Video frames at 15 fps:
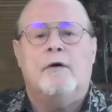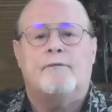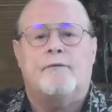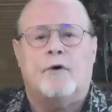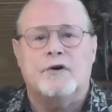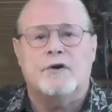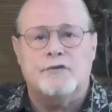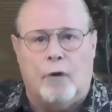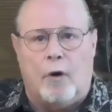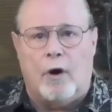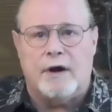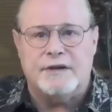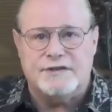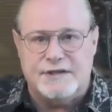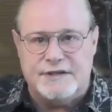for as
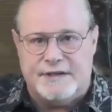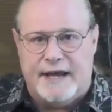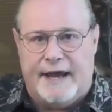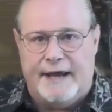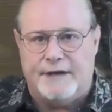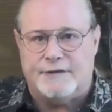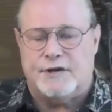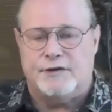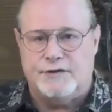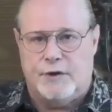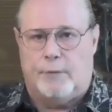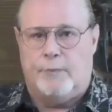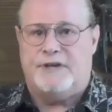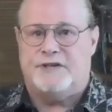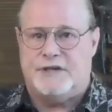long as it takes until
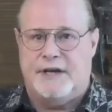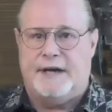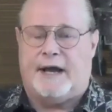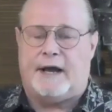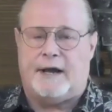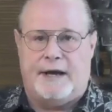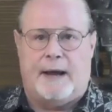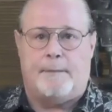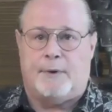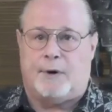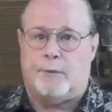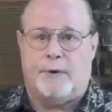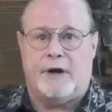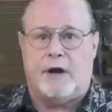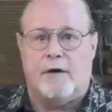we see an economic
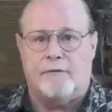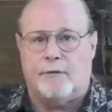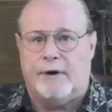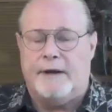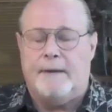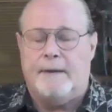recovery.